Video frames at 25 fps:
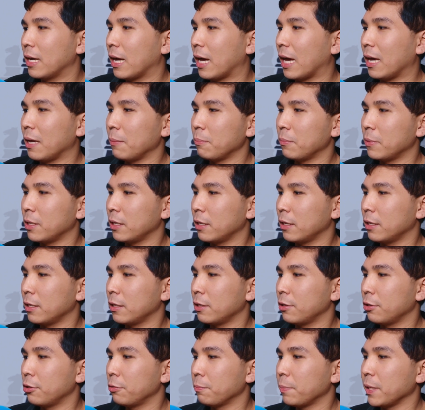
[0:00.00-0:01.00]
I'm
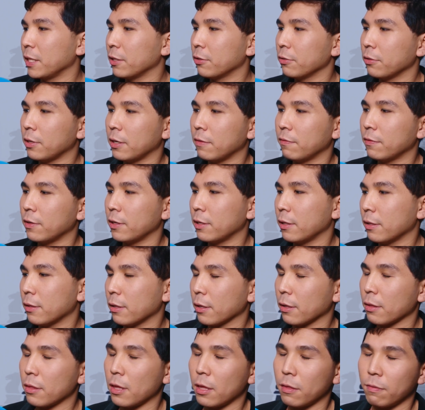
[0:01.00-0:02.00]
hoping to have a
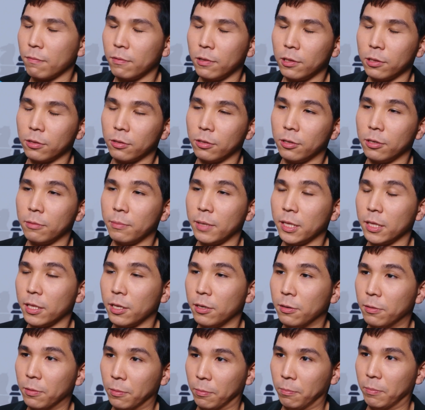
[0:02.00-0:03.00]
successful tournament
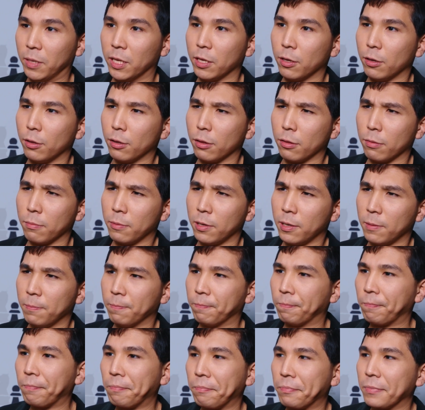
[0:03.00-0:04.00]
here because
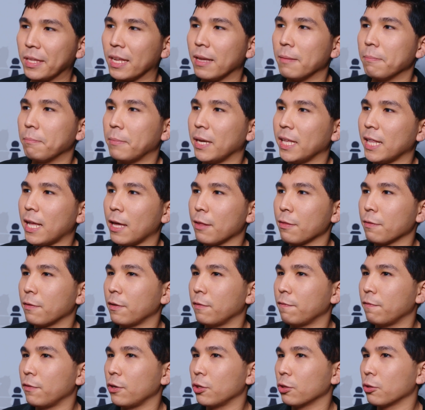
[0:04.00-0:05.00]
my last
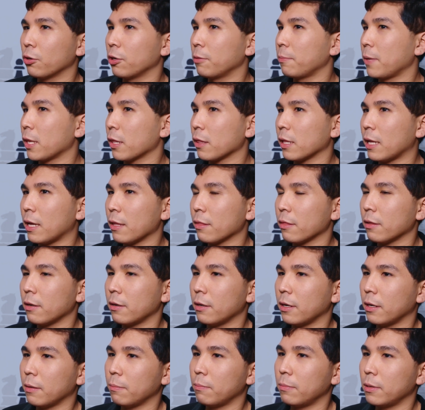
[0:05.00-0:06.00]
few tournaments last
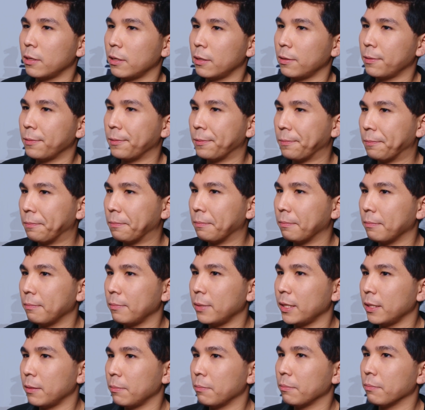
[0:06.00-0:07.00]
year have
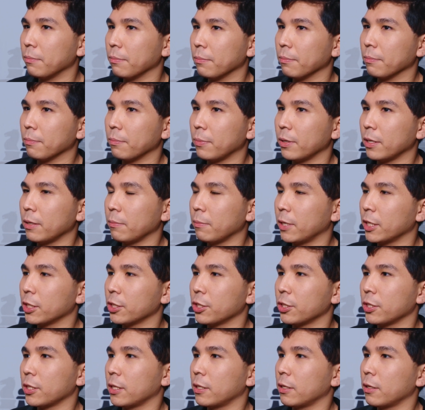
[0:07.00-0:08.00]
been pretty
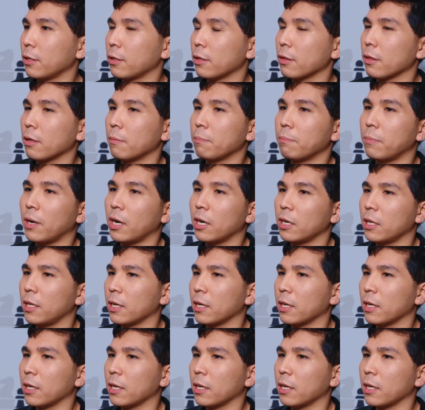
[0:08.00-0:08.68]
much subpar.